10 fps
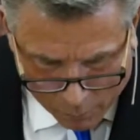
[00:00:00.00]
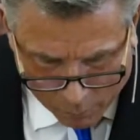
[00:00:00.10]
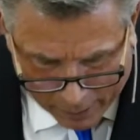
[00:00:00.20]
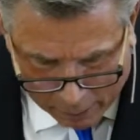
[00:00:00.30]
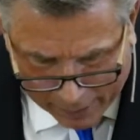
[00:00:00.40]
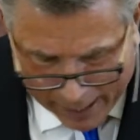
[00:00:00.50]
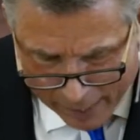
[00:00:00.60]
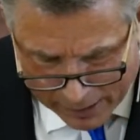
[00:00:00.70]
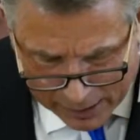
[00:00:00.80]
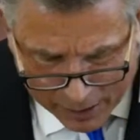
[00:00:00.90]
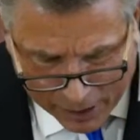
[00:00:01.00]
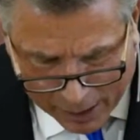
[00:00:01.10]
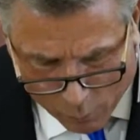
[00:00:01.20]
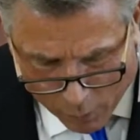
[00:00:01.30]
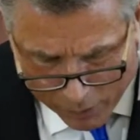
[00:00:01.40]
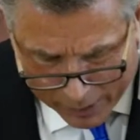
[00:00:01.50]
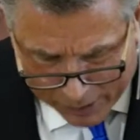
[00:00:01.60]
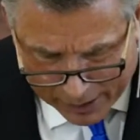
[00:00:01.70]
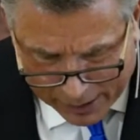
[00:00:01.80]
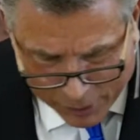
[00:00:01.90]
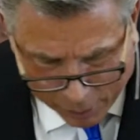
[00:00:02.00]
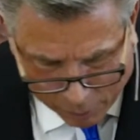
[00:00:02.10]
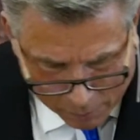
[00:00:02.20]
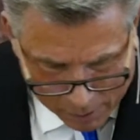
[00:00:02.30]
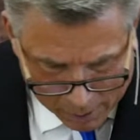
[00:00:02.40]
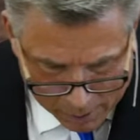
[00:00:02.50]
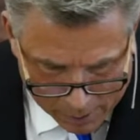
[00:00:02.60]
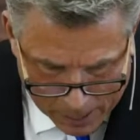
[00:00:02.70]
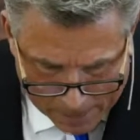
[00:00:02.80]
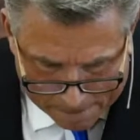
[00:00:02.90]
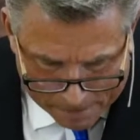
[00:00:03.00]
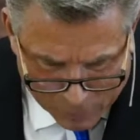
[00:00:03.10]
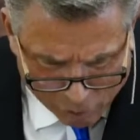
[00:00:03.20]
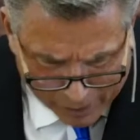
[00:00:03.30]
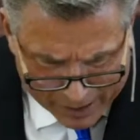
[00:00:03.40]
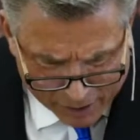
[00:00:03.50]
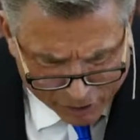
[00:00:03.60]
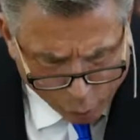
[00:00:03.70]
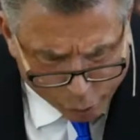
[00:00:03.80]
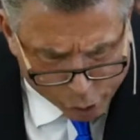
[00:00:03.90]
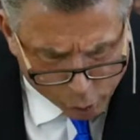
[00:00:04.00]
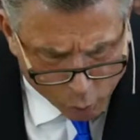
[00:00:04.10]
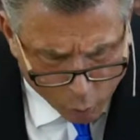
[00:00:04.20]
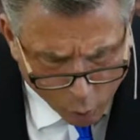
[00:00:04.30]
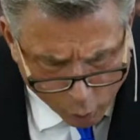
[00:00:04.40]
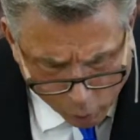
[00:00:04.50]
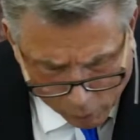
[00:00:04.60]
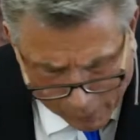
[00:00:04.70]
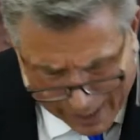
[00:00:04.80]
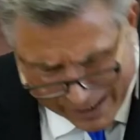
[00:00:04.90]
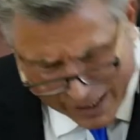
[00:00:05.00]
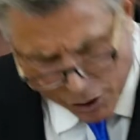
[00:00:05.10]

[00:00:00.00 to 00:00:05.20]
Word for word: rarely having anything worth listening to. Usually in a social whirl. I said,